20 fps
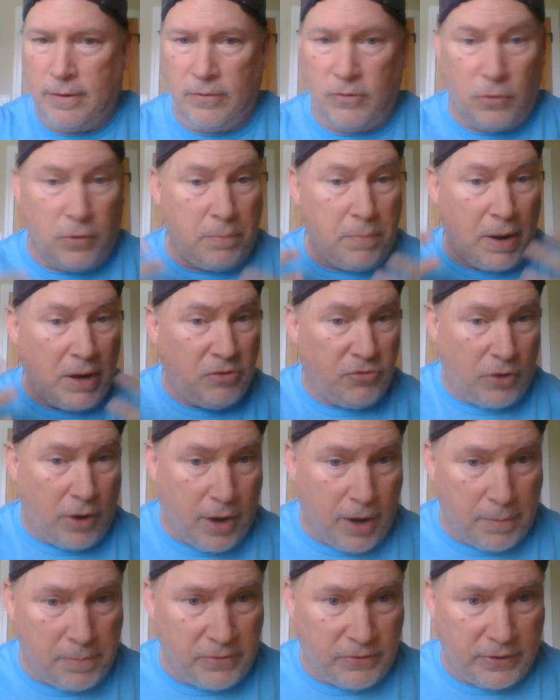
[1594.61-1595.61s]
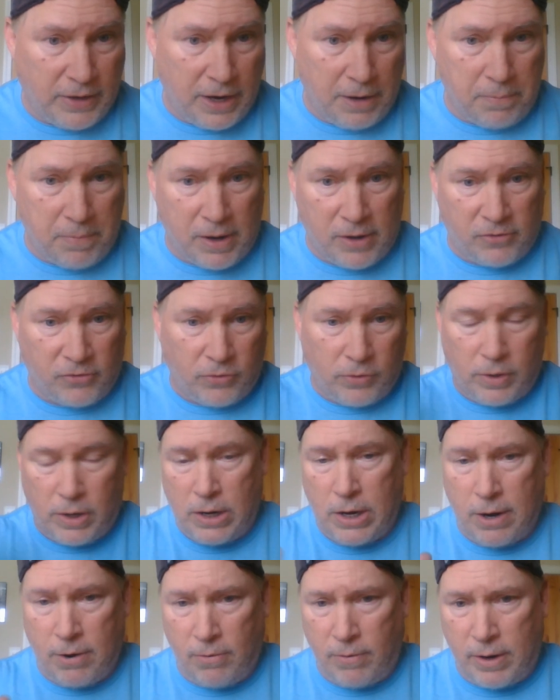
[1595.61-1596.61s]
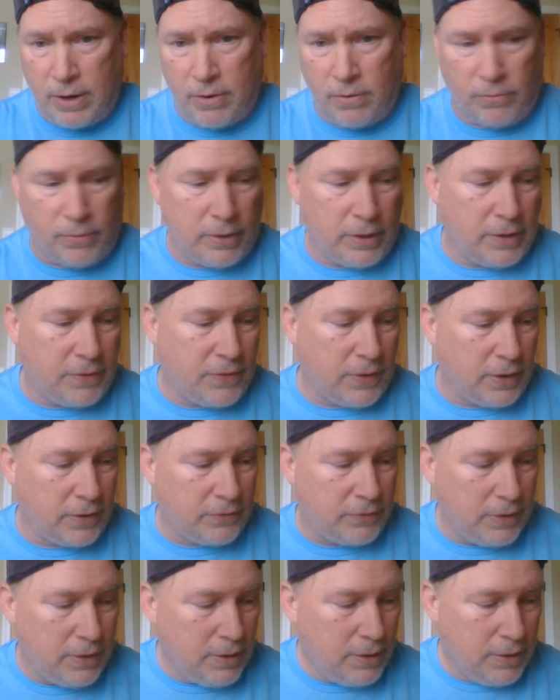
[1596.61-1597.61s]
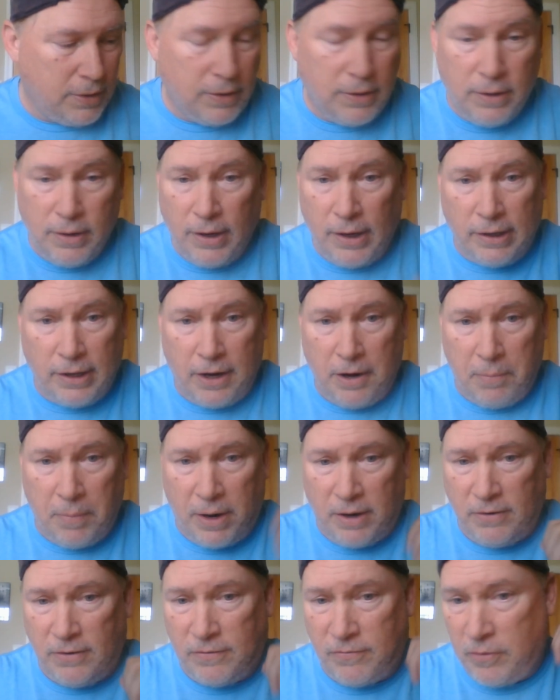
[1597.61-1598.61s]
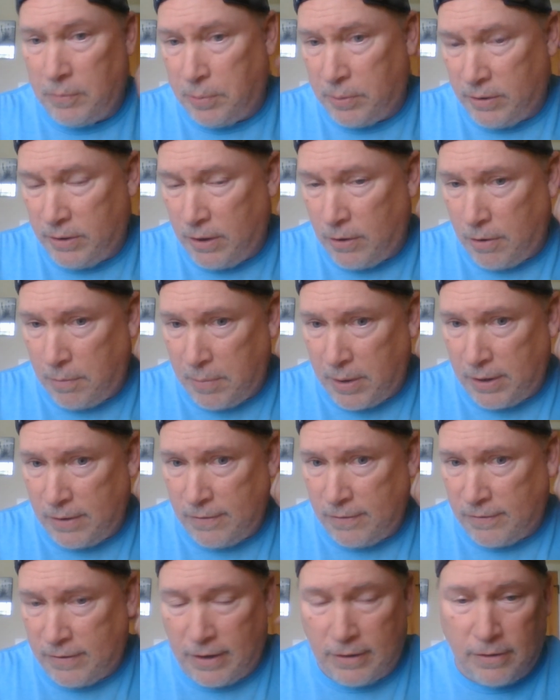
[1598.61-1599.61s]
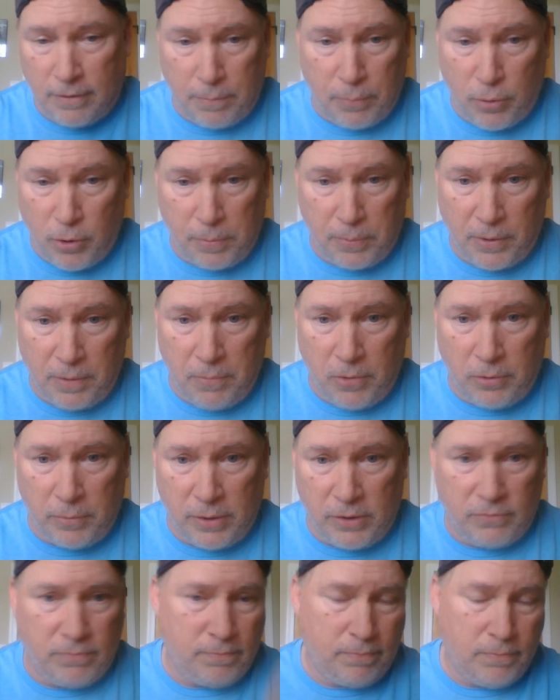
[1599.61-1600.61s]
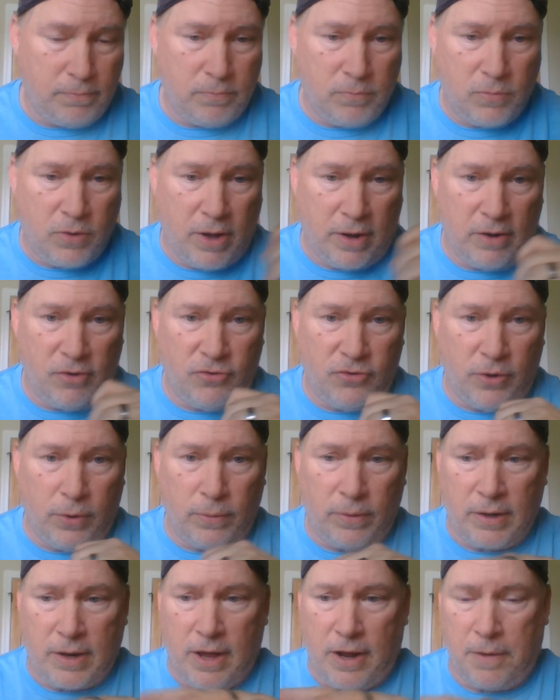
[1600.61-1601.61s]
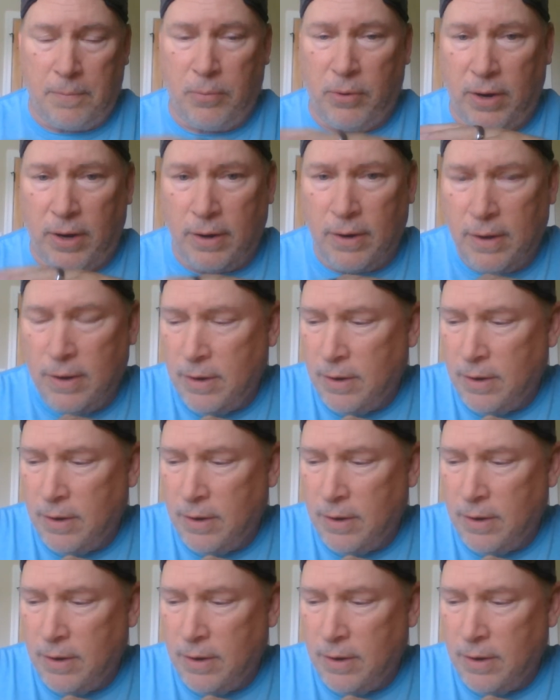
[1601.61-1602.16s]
Doing my job as a game master and a narrator, running things, and then I might just flip, I might just at the appropriate moment cut a joke to kind of bring